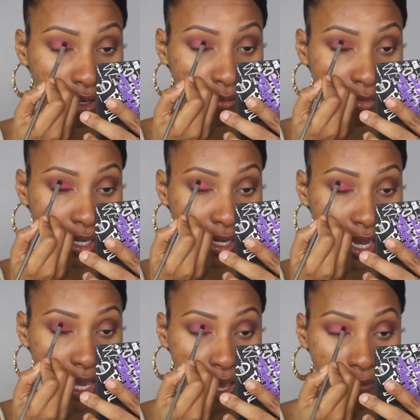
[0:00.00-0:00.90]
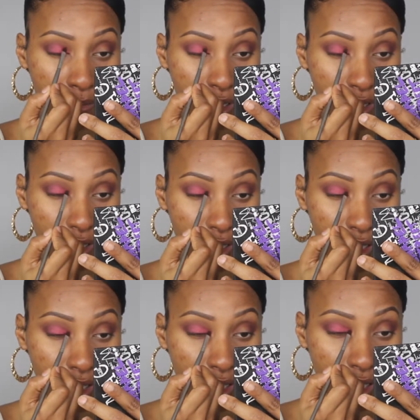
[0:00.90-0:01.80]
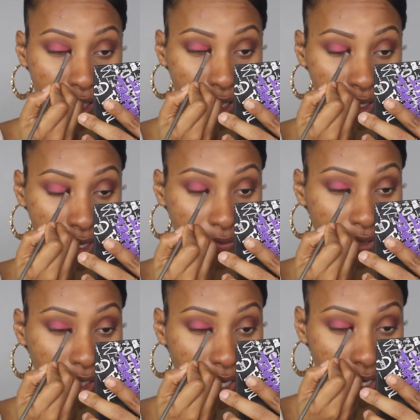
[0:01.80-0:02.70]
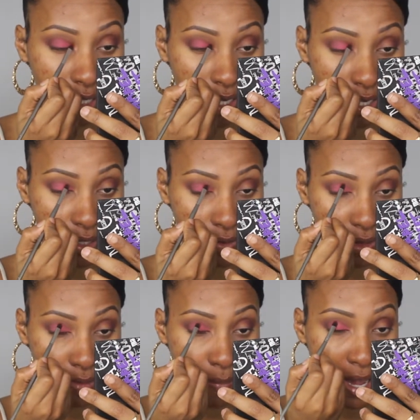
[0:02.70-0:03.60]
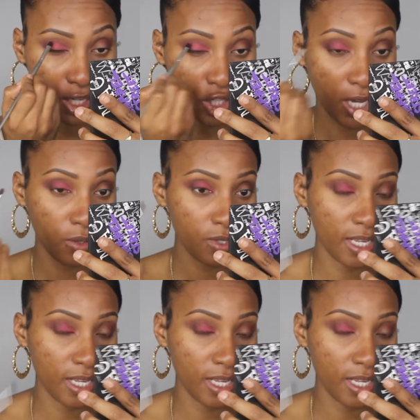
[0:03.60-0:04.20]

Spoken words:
but I am definitely content with my MAC shadows.